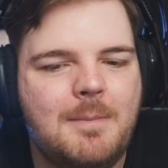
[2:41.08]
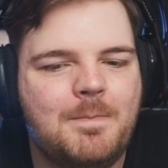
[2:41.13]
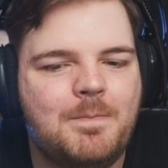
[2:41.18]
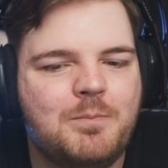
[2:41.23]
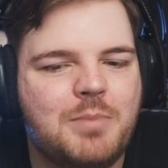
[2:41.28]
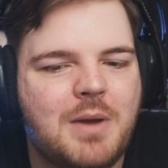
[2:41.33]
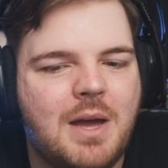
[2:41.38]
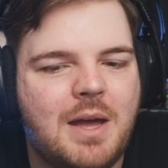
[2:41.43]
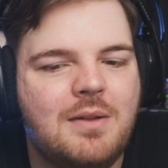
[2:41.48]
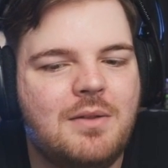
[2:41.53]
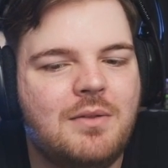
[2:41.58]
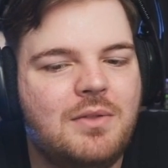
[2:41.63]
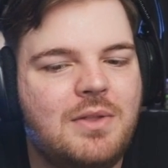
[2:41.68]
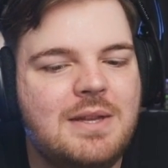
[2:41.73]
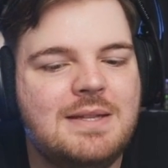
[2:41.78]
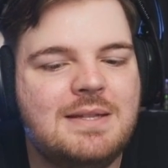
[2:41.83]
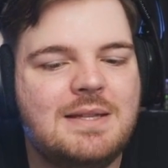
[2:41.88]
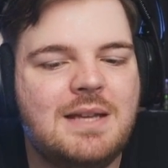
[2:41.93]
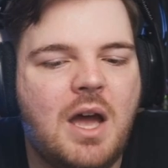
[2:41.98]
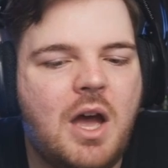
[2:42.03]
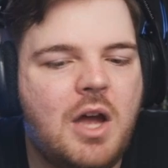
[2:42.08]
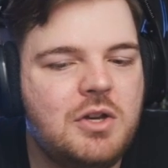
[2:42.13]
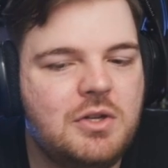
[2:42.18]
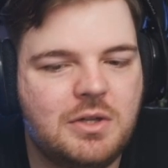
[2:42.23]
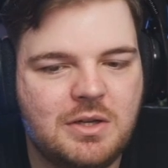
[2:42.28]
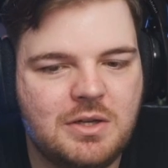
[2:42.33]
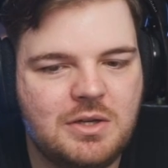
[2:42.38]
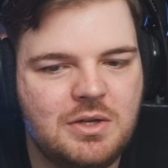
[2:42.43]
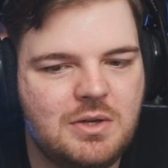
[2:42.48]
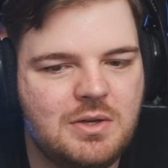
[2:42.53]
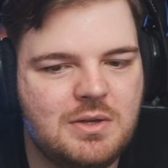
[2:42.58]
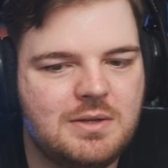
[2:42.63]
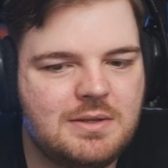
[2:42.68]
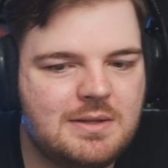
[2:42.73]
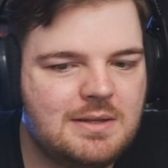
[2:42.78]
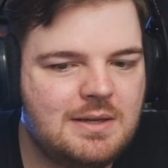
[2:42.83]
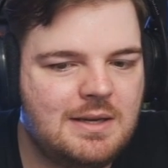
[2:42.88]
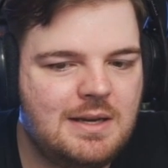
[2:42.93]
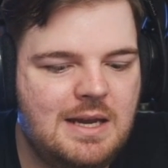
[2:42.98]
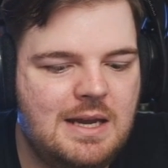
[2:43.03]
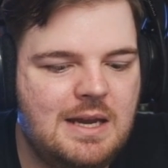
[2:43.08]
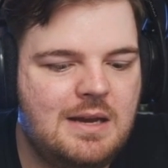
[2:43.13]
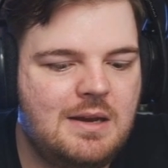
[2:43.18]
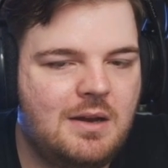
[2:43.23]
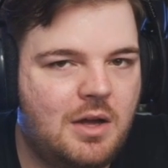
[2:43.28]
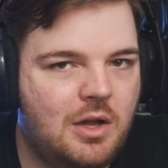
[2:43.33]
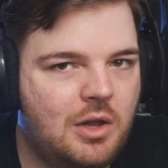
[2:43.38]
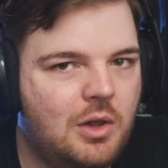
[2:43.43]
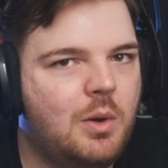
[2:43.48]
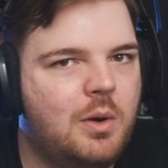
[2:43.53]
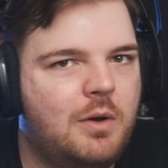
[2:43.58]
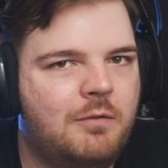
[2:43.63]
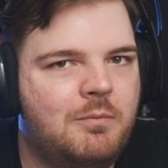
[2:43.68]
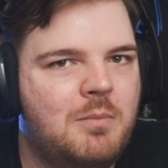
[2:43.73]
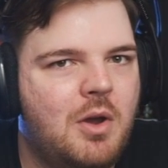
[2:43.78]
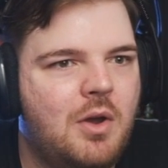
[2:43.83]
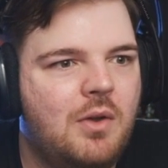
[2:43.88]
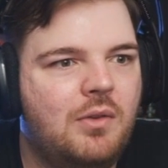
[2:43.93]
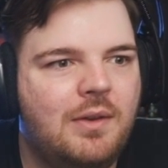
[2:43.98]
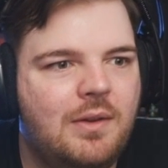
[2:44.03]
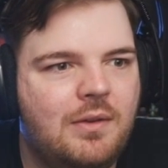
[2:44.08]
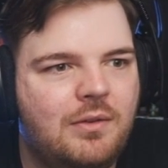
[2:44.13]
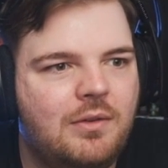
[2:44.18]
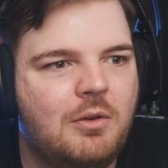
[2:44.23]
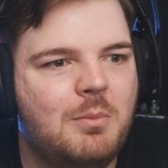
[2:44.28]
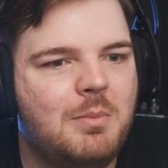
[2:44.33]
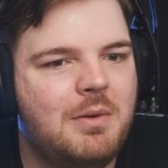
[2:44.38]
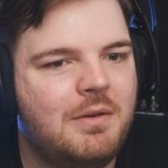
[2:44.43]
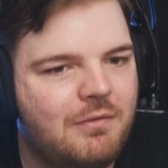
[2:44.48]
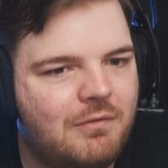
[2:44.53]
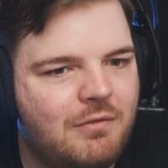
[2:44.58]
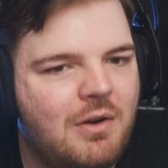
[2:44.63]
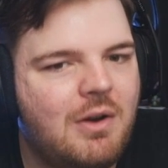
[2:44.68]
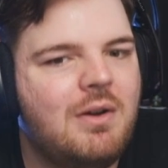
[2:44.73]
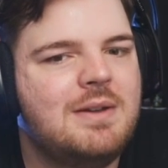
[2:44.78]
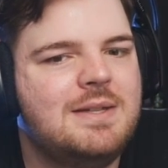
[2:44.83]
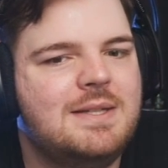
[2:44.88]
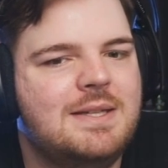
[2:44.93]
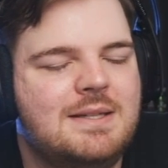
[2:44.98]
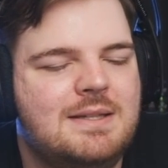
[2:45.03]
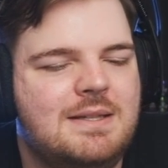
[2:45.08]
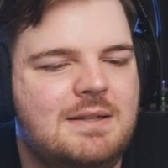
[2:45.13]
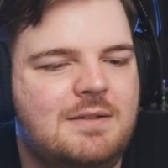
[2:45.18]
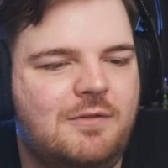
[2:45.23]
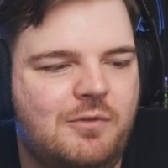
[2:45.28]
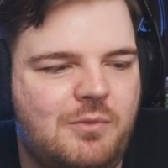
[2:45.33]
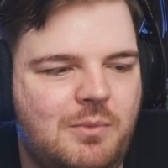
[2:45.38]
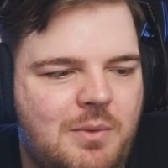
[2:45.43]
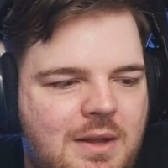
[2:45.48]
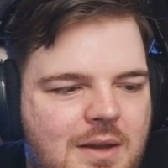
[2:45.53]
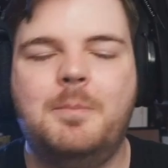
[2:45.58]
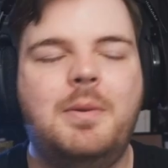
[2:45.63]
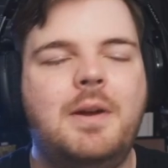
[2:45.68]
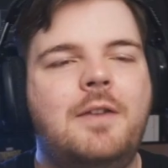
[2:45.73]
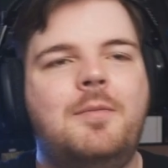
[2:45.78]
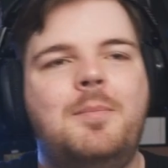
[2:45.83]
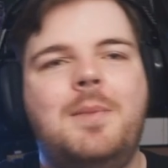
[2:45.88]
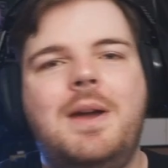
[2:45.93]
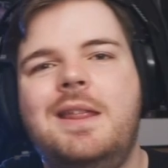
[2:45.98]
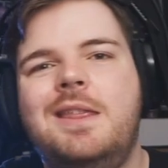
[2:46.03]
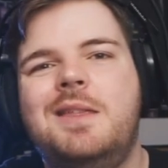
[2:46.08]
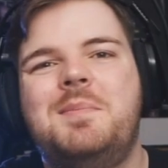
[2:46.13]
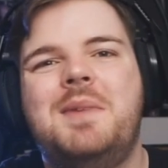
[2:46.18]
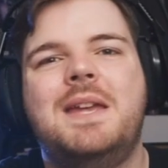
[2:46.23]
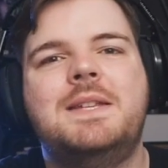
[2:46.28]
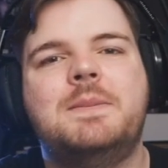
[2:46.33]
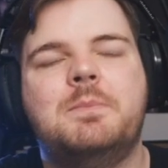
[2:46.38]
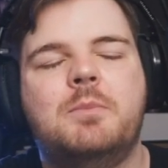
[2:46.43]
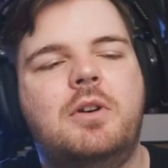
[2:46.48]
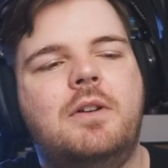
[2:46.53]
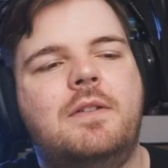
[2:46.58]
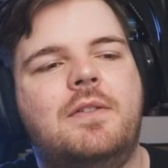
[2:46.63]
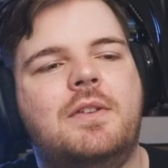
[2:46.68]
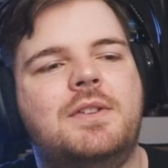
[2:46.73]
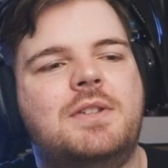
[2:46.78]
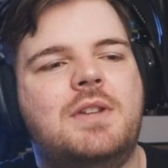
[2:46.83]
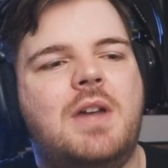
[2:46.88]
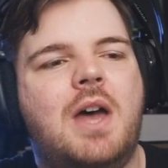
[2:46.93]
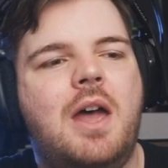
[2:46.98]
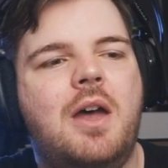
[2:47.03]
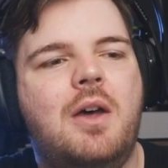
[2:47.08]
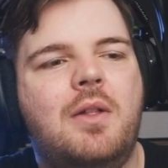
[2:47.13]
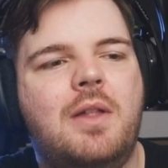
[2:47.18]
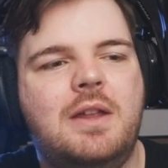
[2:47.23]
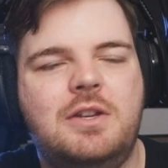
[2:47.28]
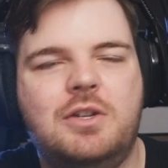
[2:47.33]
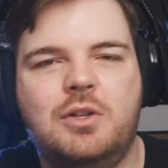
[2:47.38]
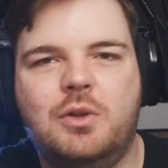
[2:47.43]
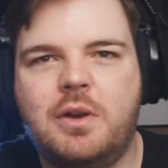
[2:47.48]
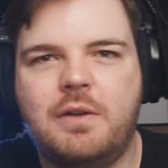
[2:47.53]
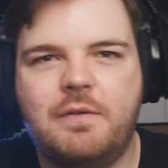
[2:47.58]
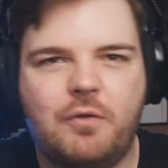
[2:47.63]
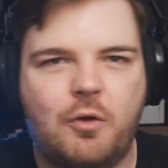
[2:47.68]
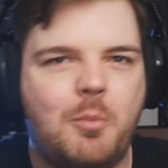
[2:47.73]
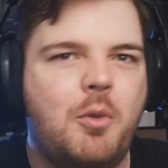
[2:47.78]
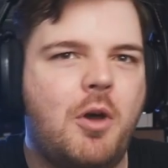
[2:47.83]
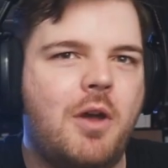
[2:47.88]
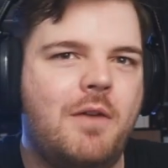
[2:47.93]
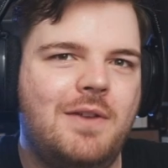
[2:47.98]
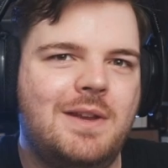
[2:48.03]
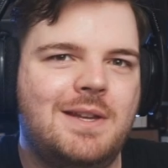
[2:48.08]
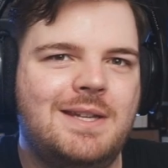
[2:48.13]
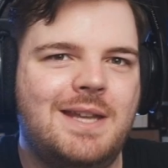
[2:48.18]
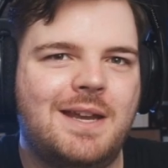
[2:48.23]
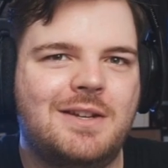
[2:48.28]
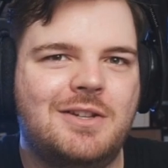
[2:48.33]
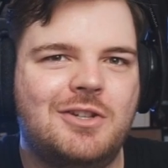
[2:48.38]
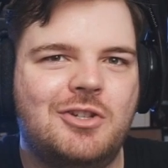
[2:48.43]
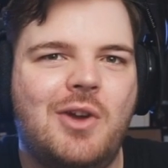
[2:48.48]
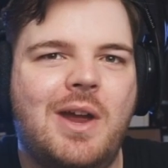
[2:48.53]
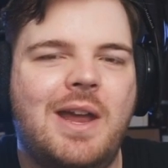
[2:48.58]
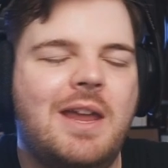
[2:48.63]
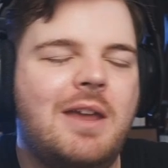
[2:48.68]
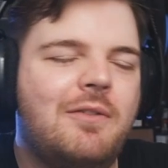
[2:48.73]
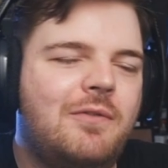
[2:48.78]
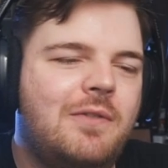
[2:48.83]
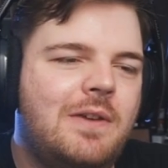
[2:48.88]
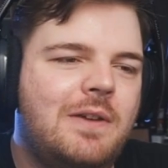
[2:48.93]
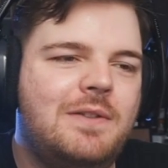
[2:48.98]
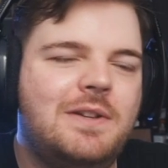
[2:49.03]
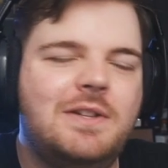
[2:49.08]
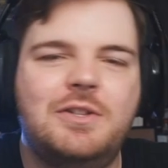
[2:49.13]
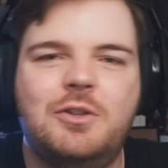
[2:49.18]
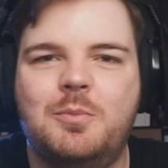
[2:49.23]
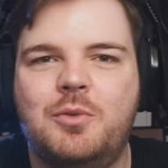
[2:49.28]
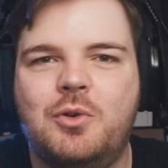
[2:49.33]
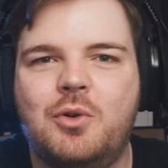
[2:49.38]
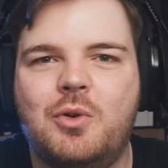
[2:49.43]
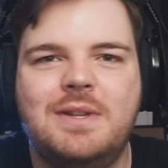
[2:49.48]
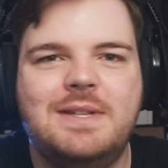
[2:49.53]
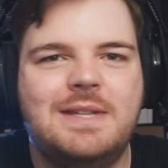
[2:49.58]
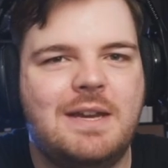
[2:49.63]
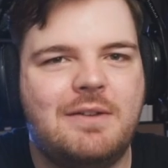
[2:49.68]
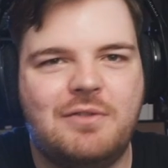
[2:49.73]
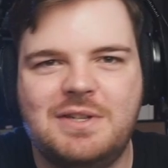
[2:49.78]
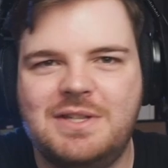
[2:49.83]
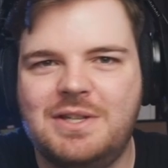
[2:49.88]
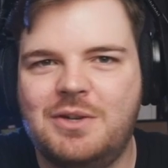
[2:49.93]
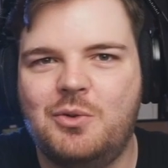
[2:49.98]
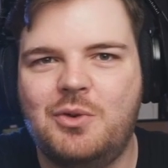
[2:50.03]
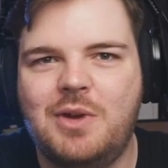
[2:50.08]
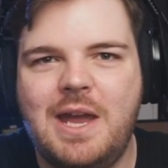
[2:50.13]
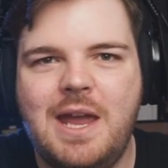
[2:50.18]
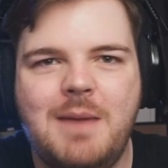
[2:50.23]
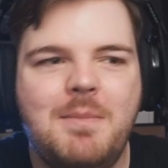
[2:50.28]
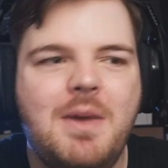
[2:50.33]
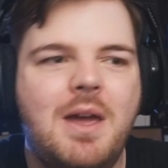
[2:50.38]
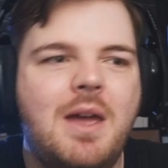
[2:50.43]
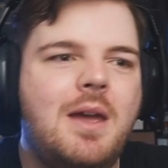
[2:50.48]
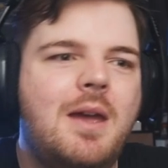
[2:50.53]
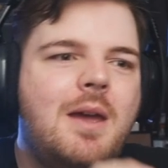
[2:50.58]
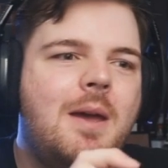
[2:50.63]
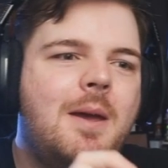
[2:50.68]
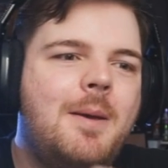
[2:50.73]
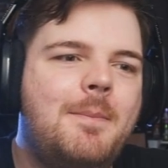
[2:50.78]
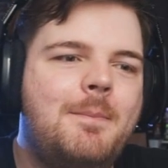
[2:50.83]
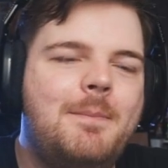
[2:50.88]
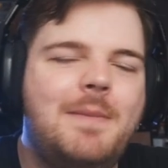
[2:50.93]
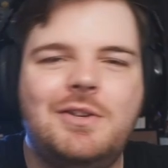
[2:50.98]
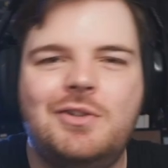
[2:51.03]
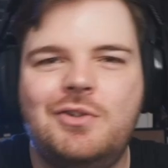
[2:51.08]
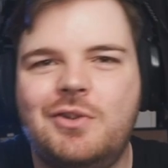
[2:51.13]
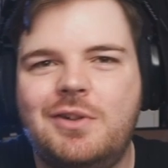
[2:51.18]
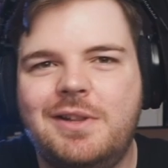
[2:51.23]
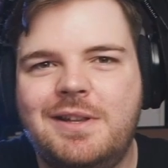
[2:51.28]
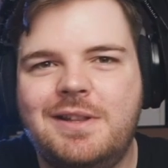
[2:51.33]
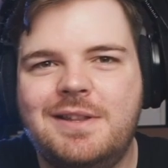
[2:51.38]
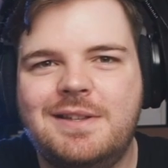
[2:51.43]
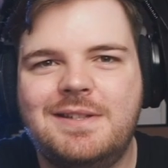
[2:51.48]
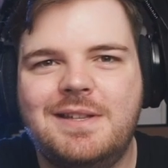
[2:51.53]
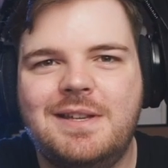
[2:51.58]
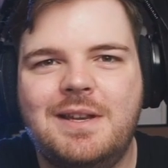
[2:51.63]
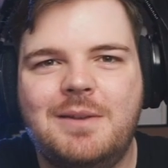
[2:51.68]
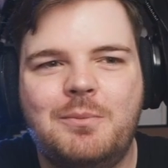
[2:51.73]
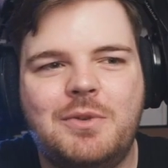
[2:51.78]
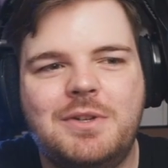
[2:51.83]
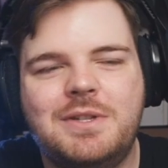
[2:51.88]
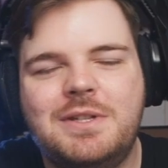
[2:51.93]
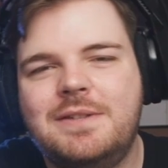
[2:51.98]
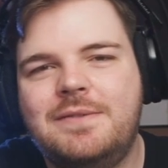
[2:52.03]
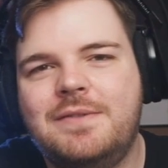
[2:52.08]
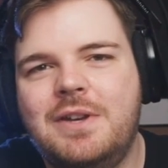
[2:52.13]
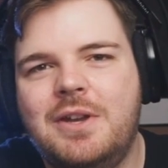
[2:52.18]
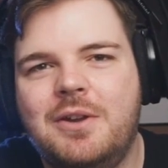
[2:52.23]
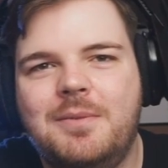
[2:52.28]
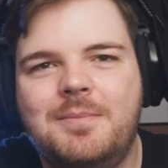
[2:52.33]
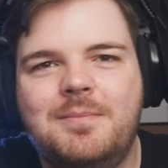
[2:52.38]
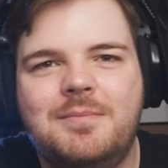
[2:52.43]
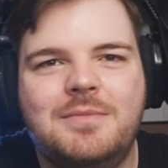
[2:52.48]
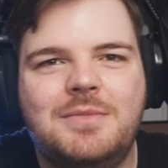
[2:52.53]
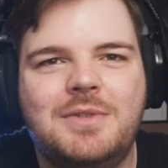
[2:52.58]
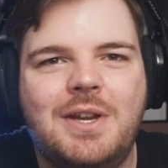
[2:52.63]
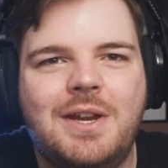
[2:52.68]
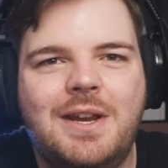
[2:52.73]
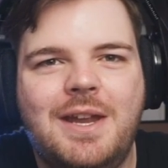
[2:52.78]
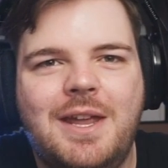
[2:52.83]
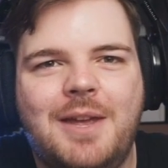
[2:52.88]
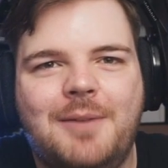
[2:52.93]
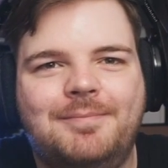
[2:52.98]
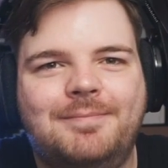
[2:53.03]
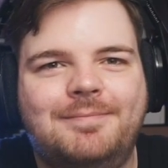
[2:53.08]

But this card you can use in a lot of modes and still be very successful with it. But if Money in the Bank's more of your style and you're looking for a perfect deck to try and get 50 super coins every single game, make sure to click this link and watch this video. Check it out.